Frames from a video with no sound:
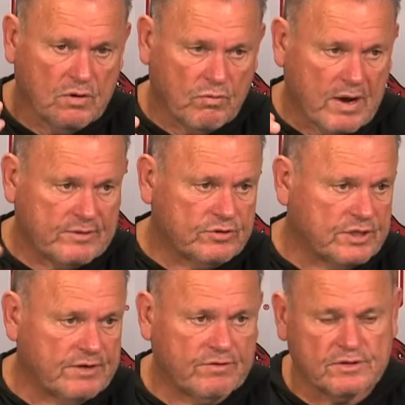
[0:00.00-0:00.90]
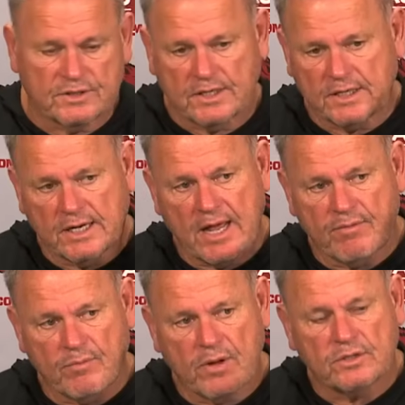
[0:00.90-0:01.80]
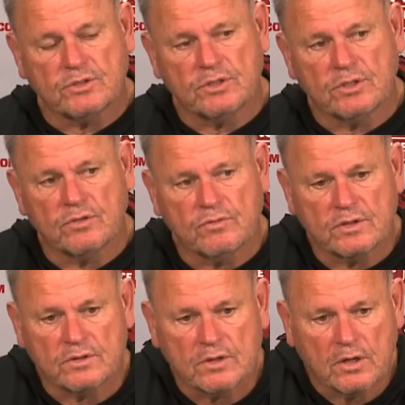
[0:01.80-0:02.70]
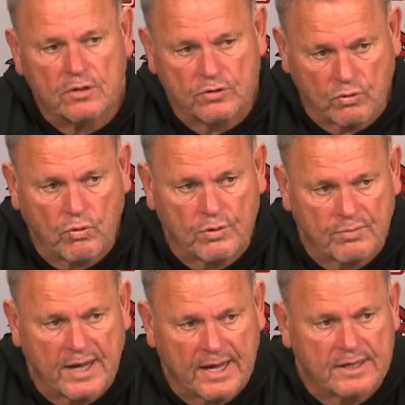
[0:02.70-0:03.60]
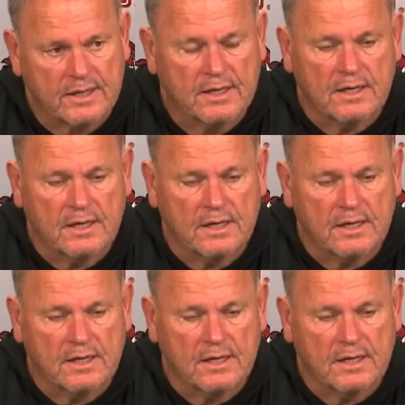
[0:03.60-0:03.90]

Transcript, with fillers: wide receivers, and they can have a bunch to do with the quarterback.